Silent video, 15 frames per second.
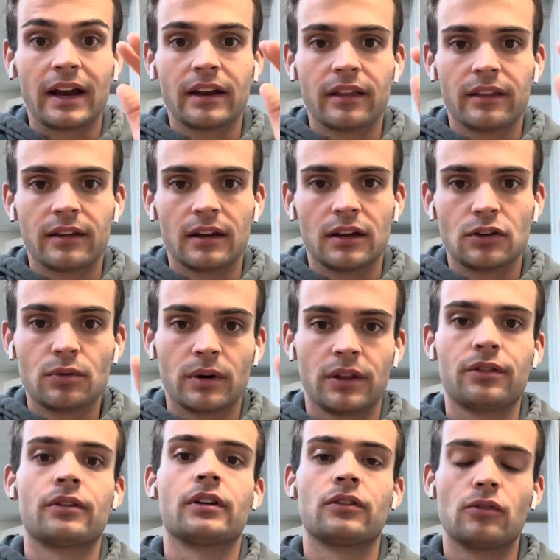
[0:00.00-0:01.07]
of the
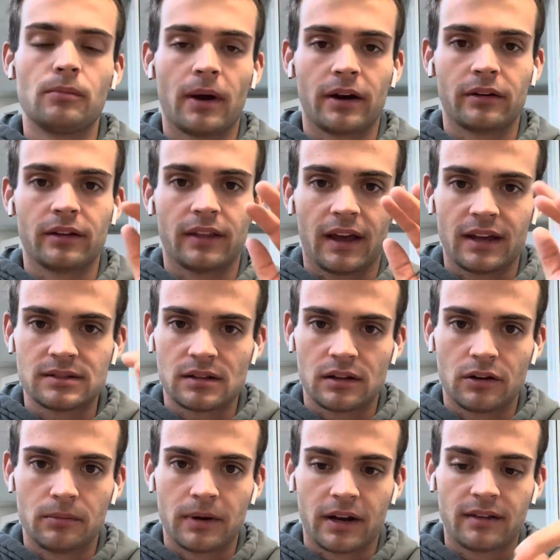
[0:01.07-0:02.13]
2032 battery that has a little
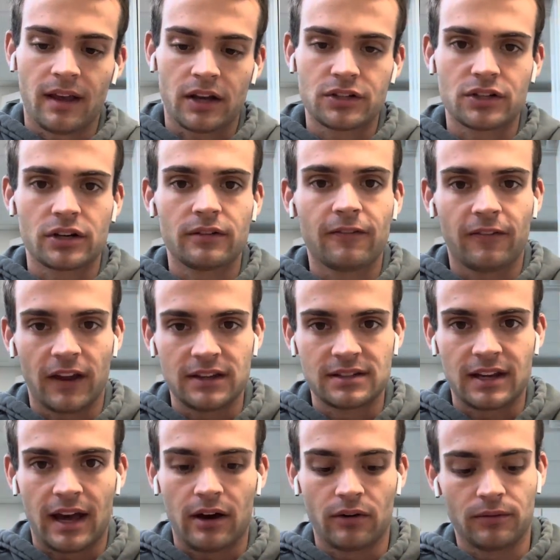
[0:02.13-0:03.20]
bit of texture face
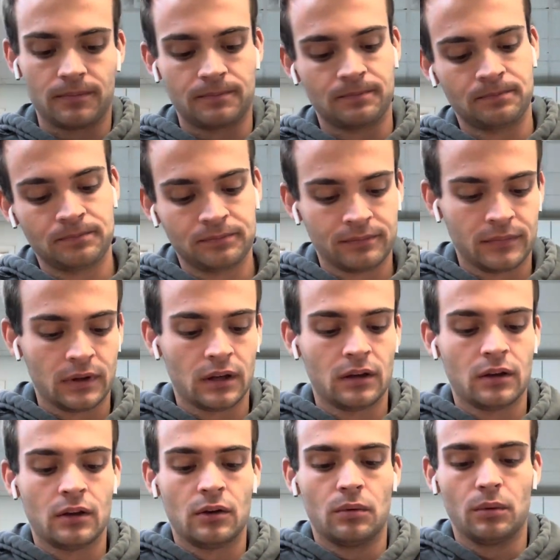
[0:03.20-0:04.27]
down.
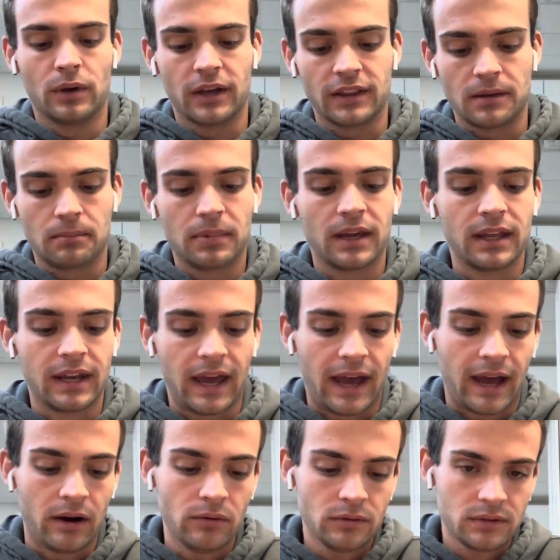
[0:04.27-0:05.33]
We'll get the pin
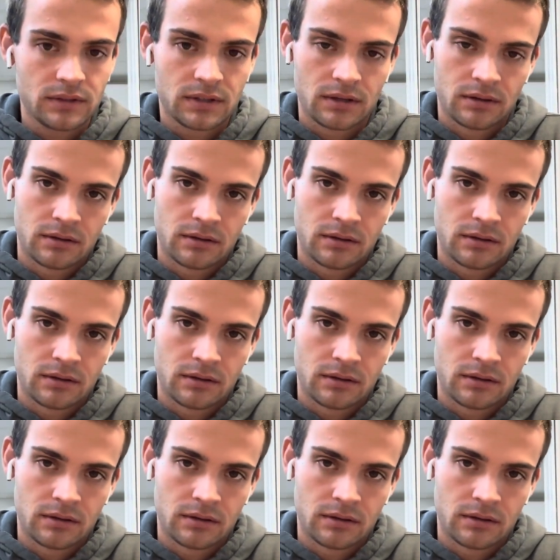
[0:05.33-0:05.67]
out,